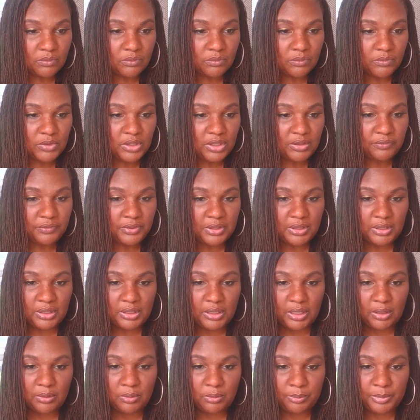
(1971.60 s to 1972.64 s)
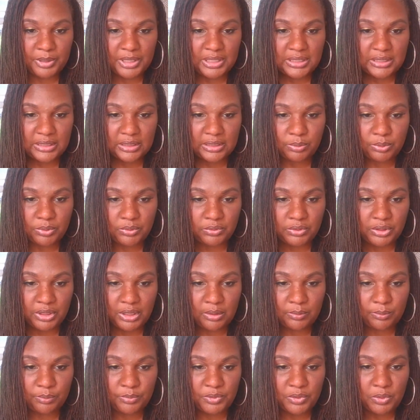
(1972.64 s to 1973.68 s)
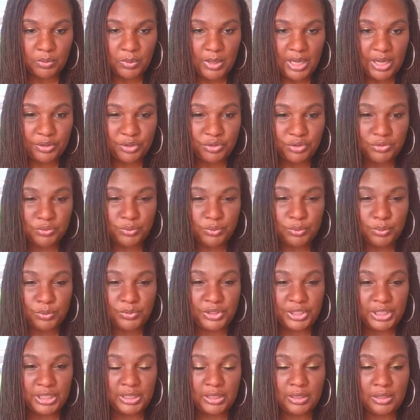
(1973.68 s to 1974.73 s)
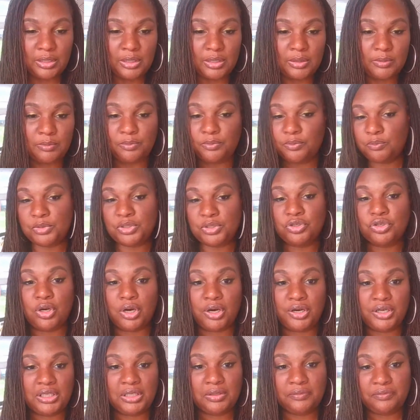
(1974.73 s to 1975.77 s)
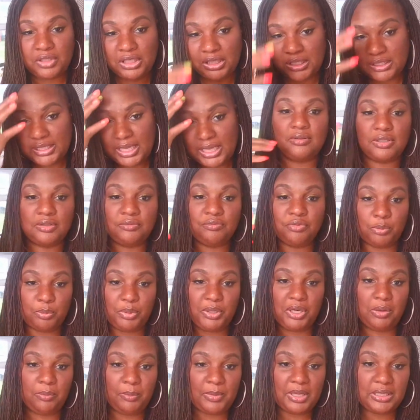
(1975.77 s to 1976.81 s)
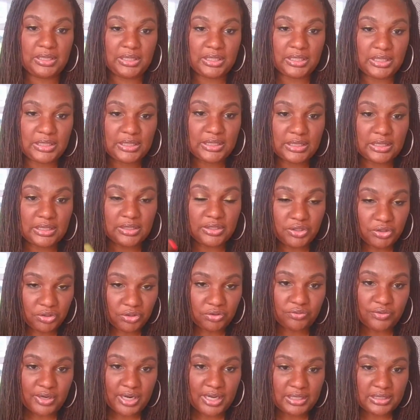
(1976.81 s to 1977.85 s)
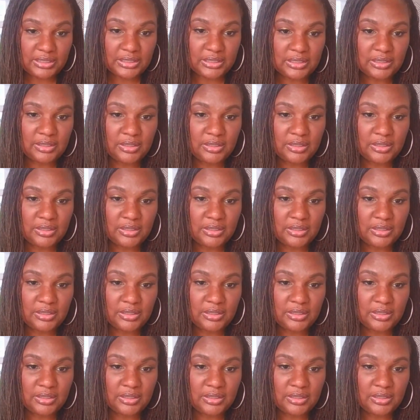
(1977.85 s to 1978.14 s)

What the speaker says: know how to do the majority of things that the repair methods to correct.